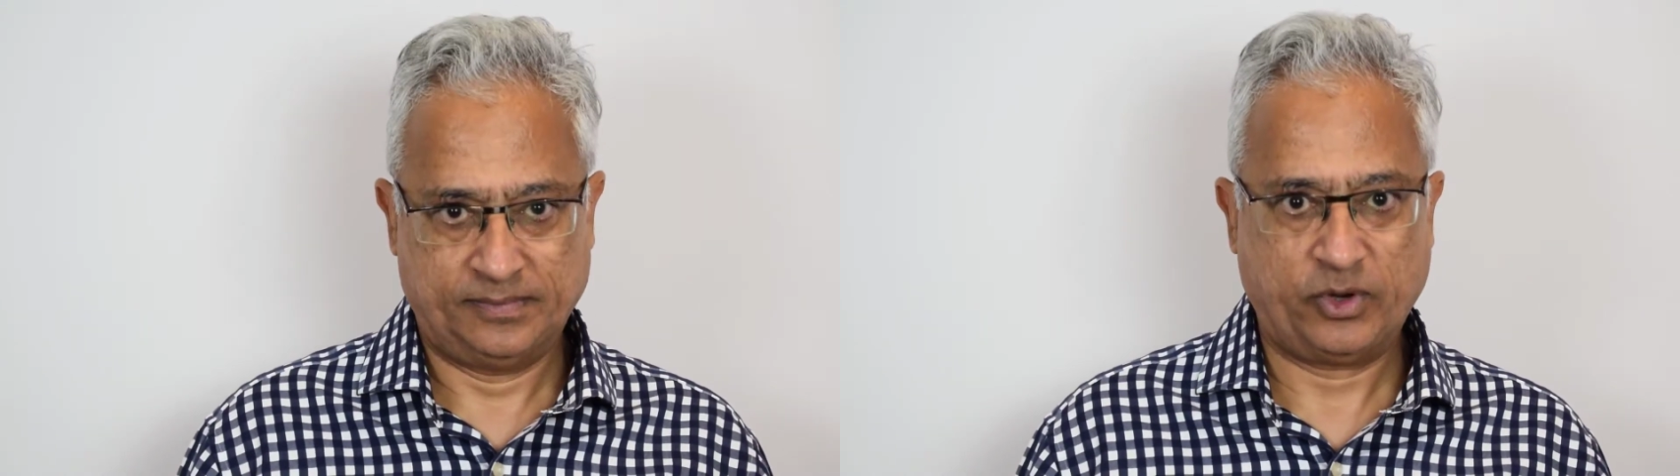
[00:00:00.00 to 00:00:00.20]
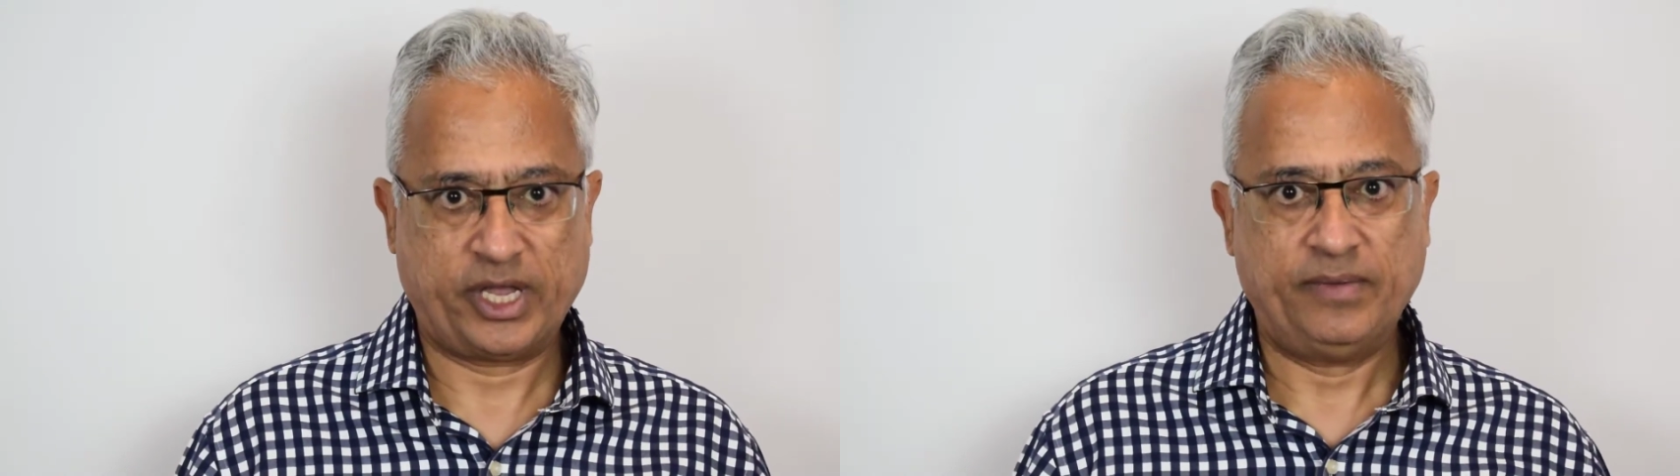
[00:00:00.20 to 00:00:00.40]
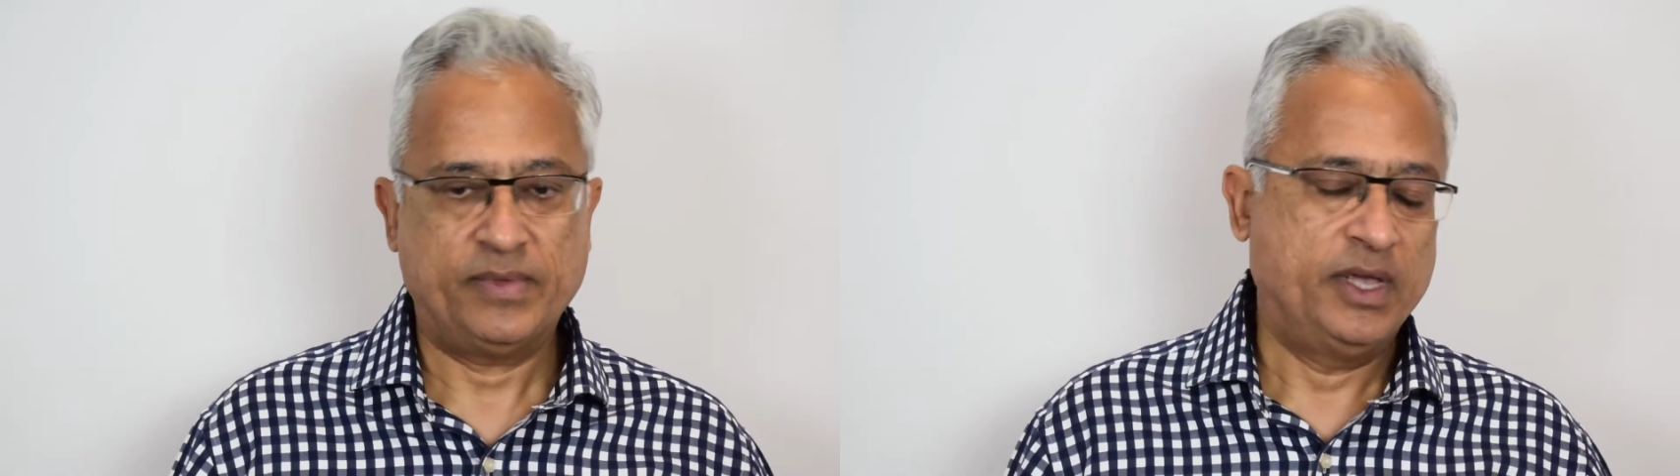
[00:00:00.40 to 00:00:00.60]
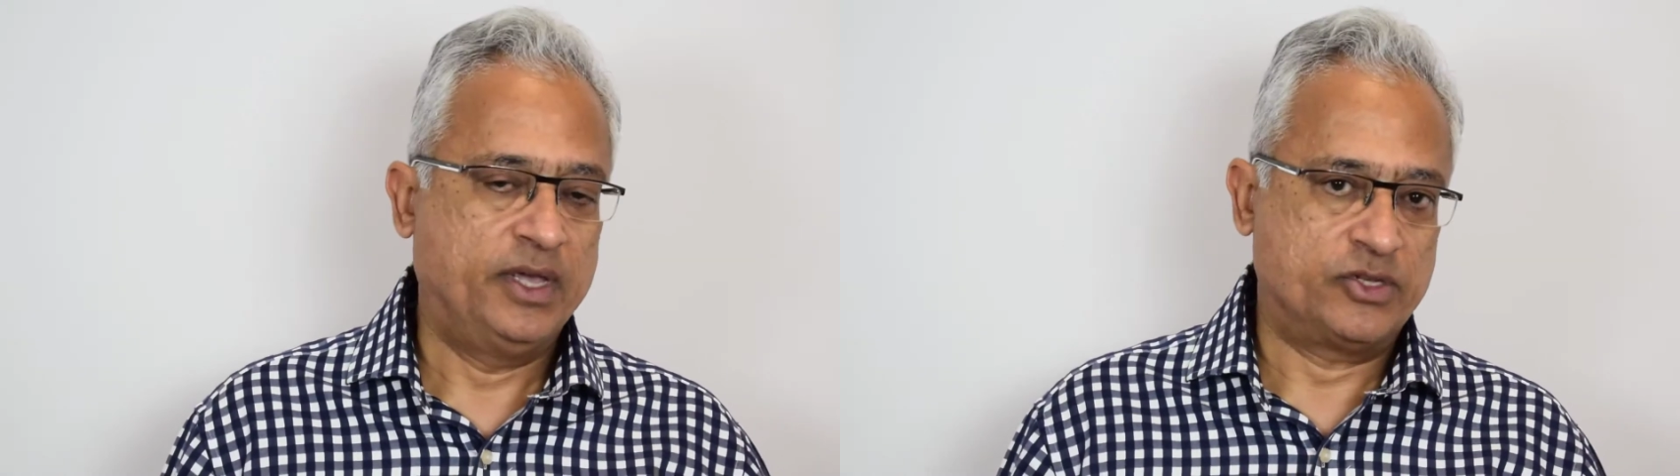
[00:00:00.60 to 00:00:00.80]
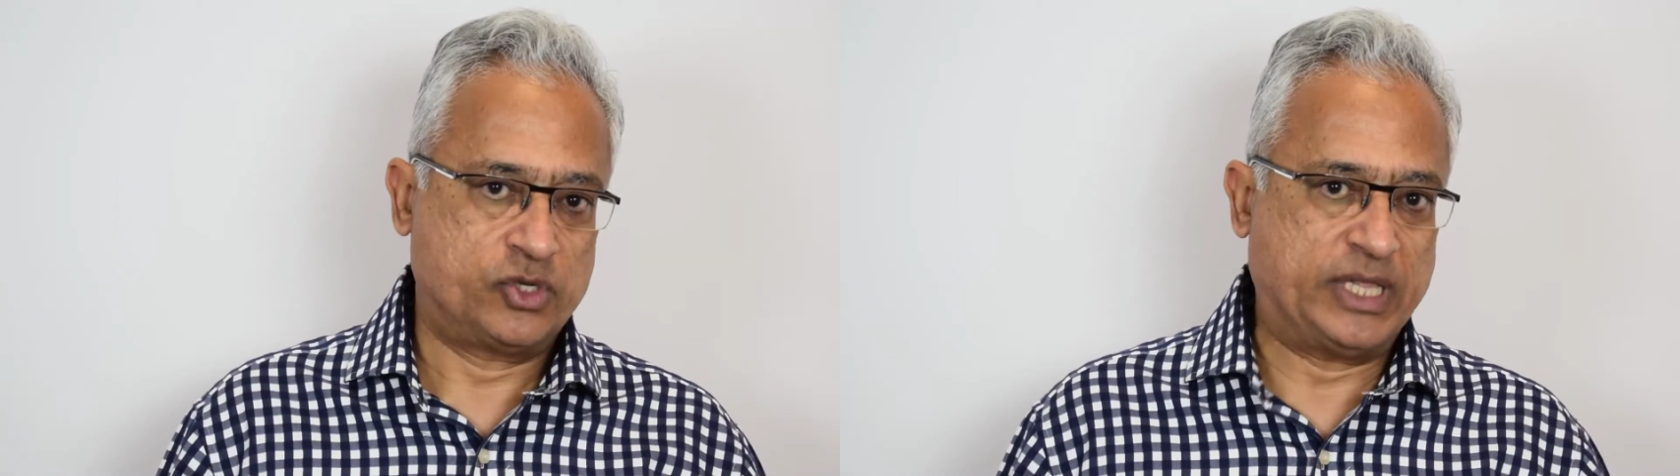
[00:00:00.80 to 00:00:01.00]
Okay,
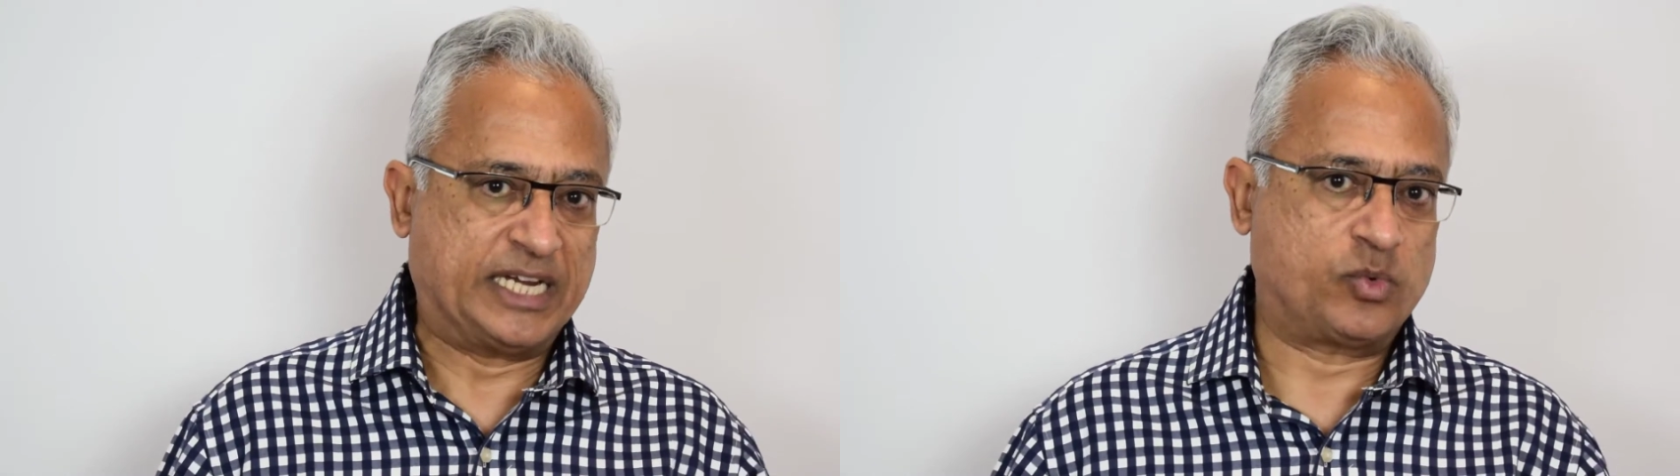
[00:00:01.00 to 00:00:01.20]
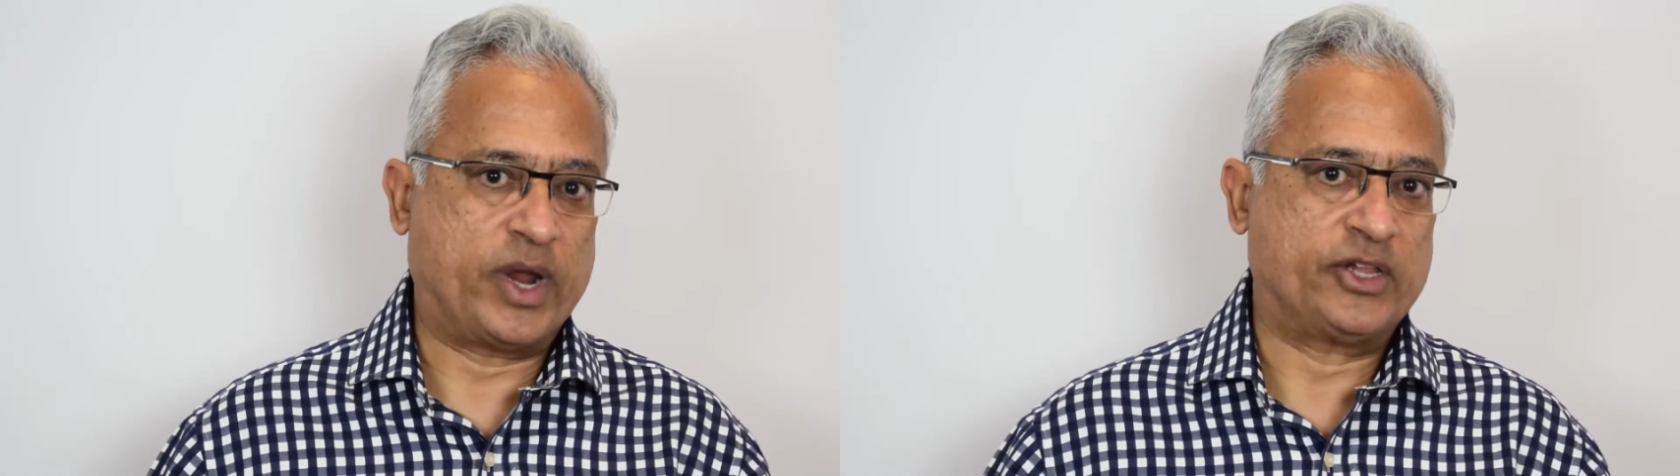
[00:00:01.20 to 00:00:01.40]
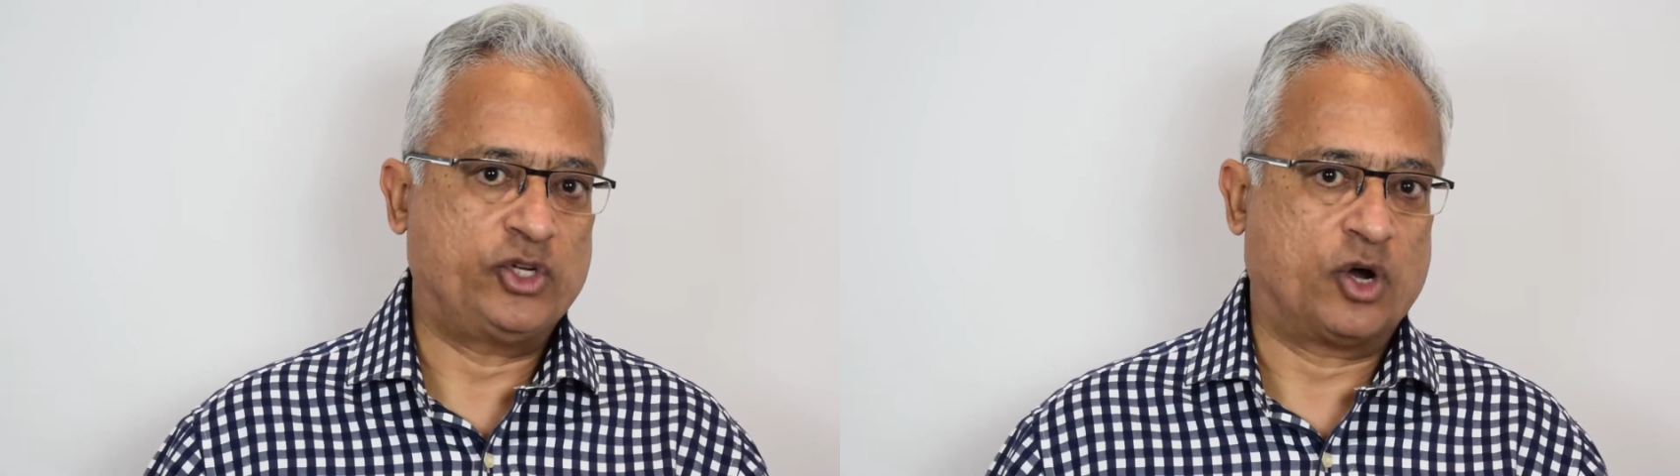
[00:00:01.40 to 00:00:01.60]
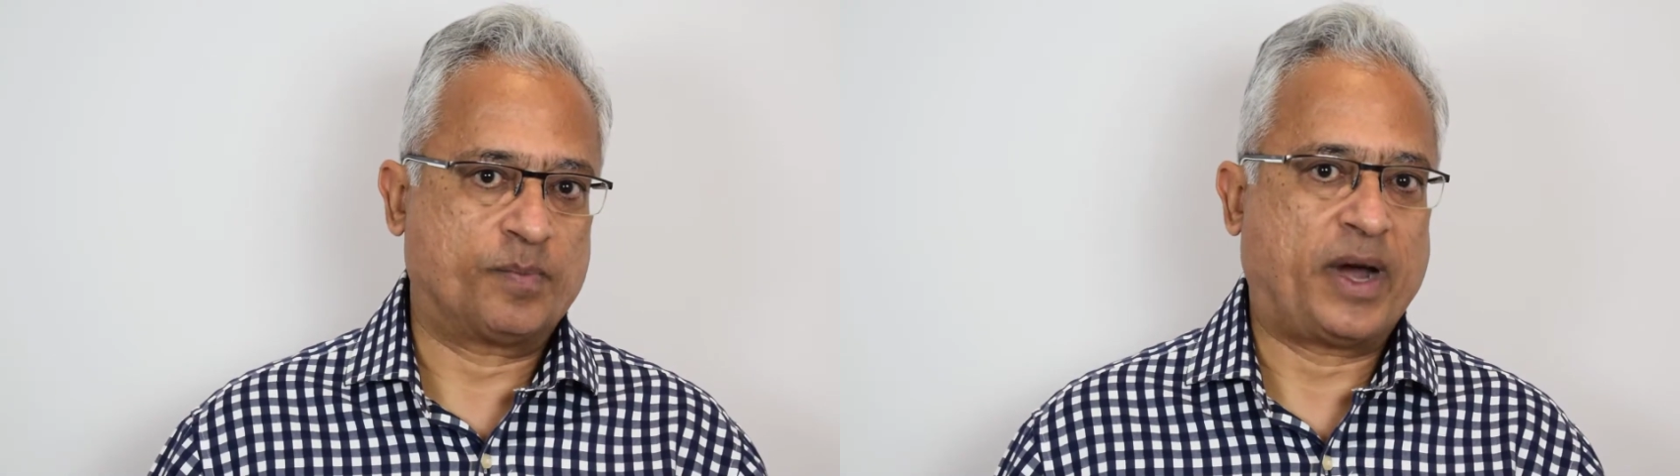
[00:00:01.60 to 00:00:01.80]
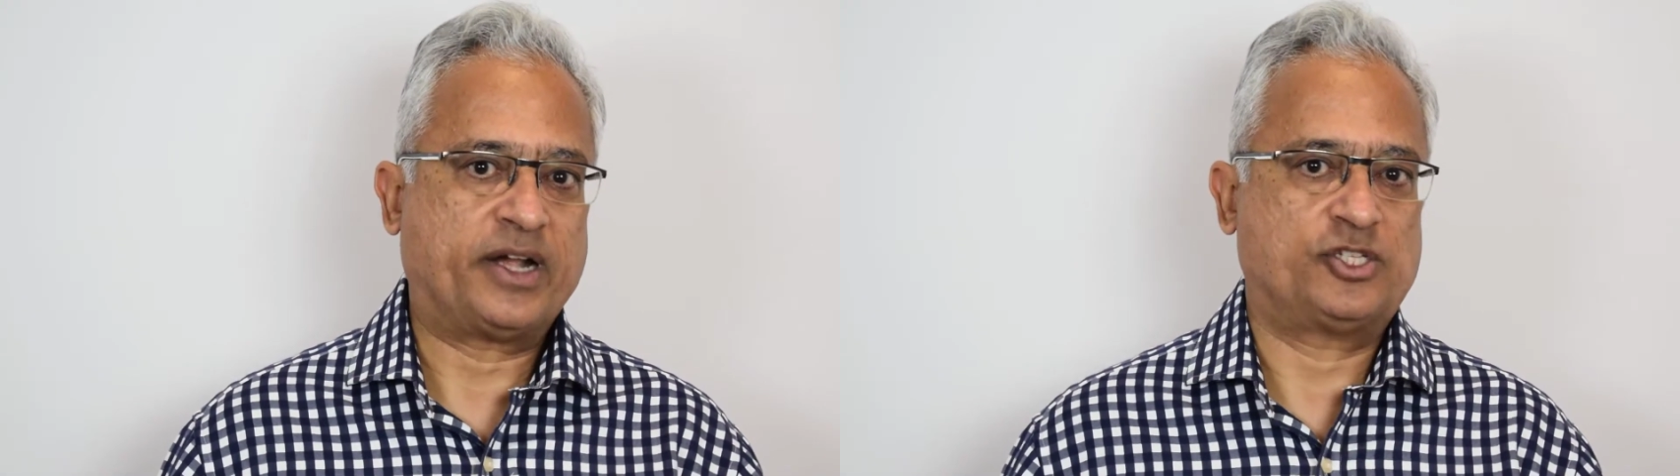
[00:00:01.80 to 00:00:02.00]
so that's where your
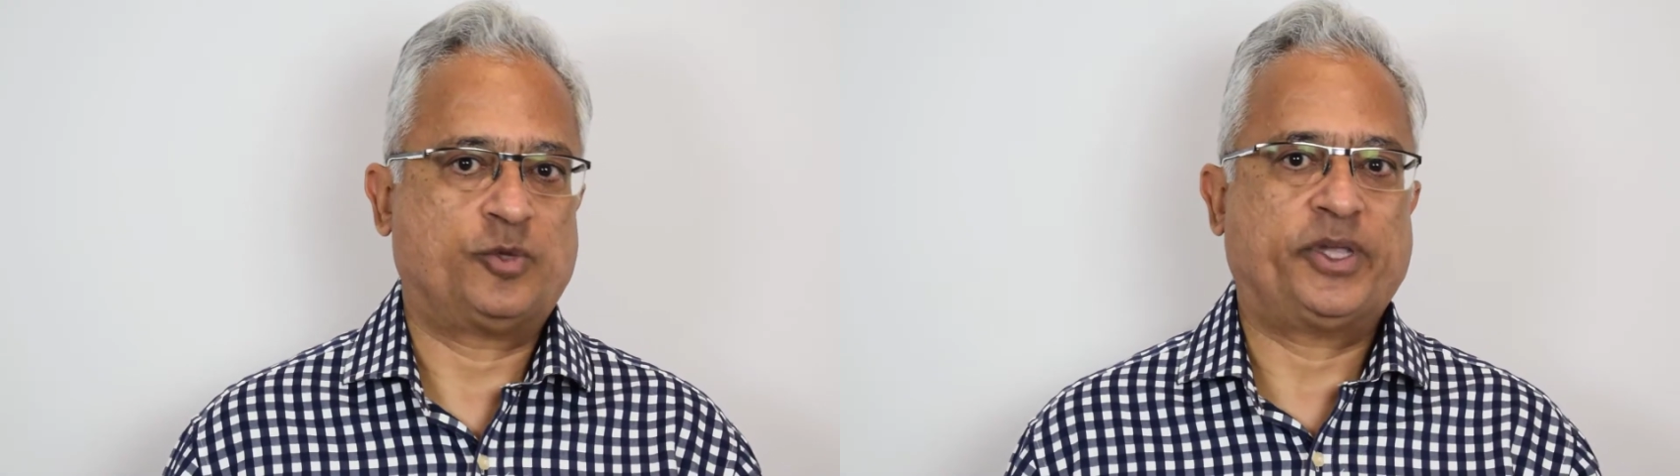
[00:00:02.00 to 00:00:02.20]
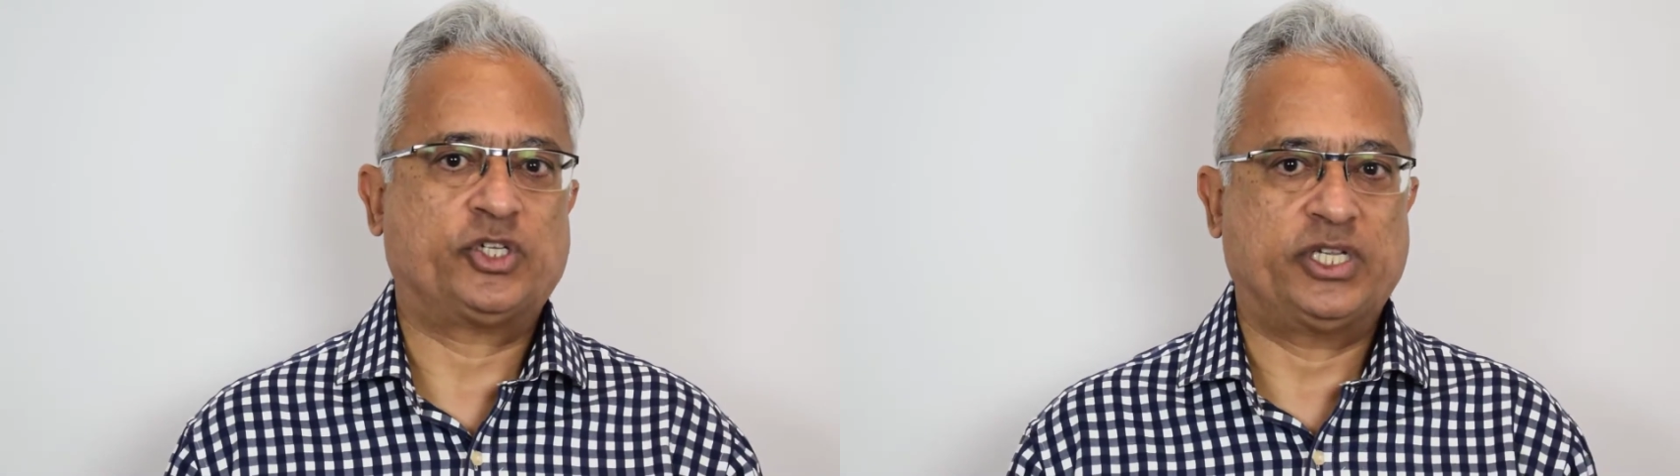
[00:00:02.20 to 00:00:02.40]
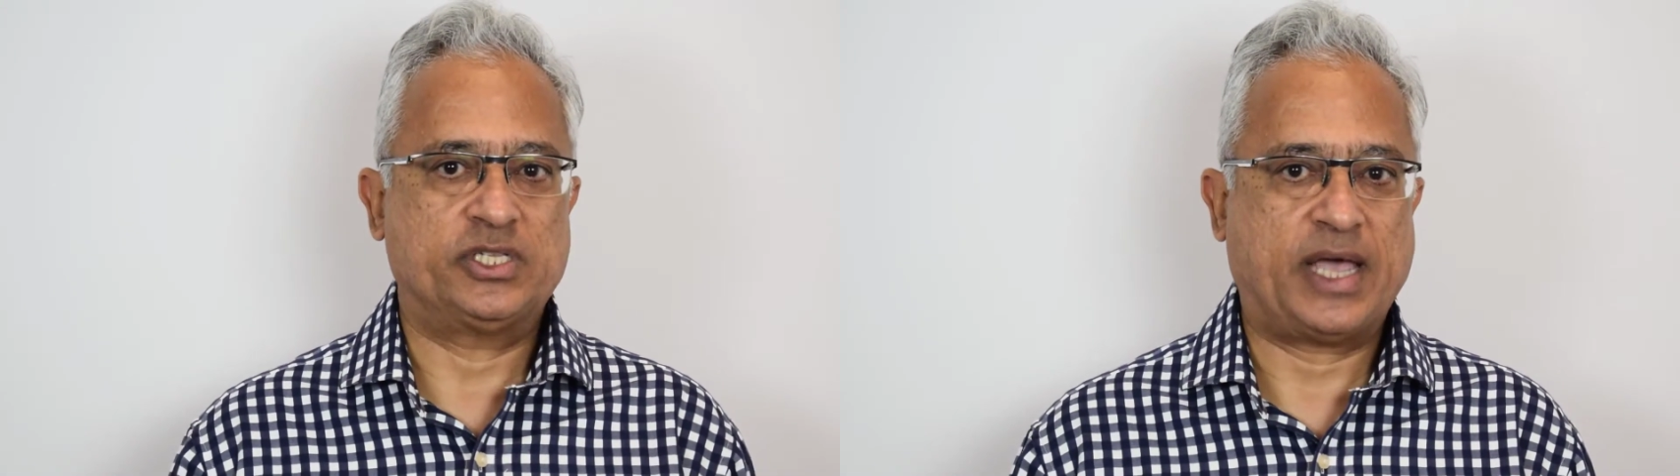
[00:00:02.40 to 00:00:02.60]
participation